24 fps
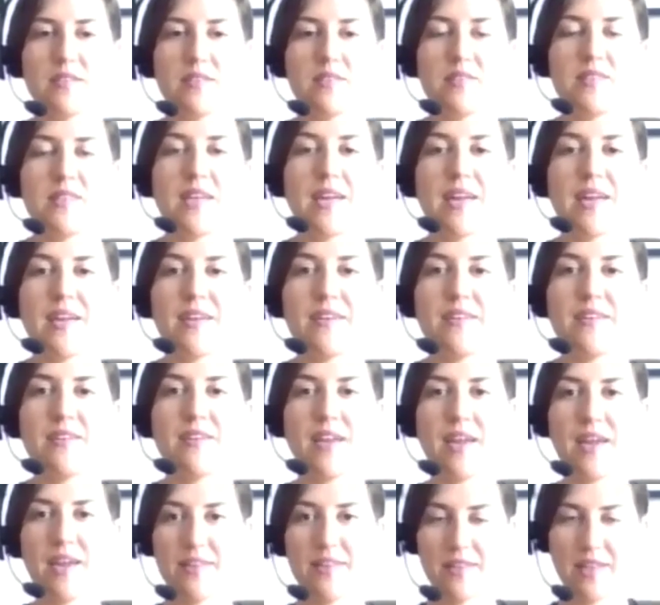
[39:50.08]
10,
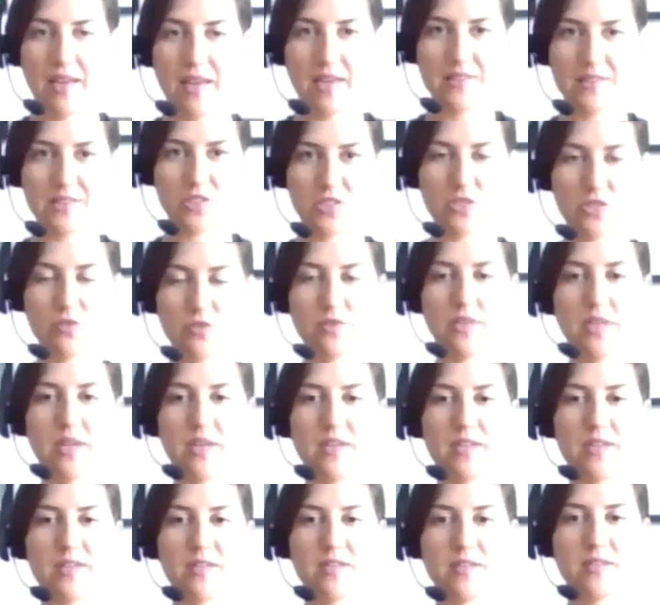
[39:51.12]
and last 2 here.
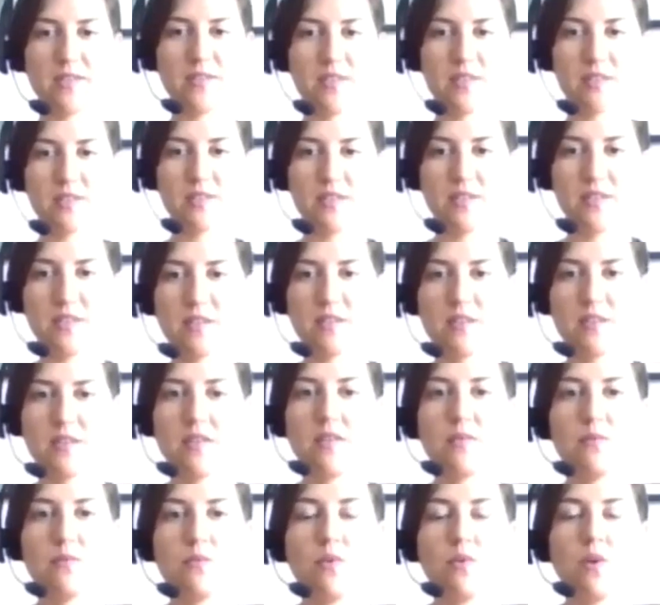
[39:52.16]

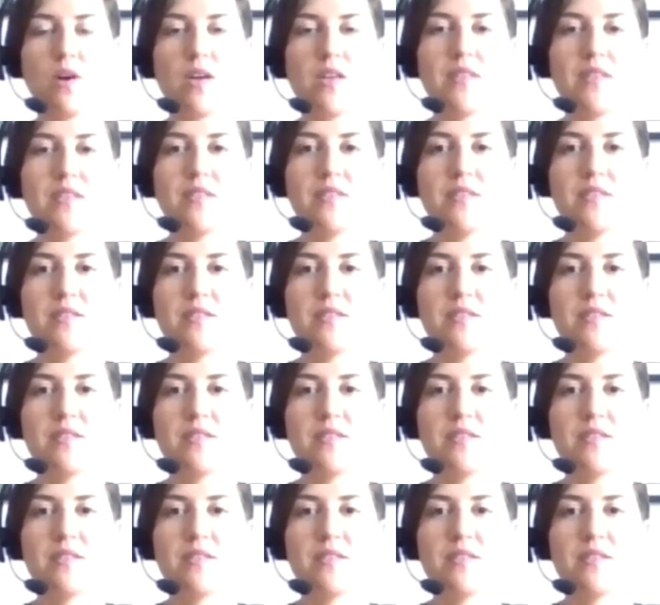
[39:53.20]
1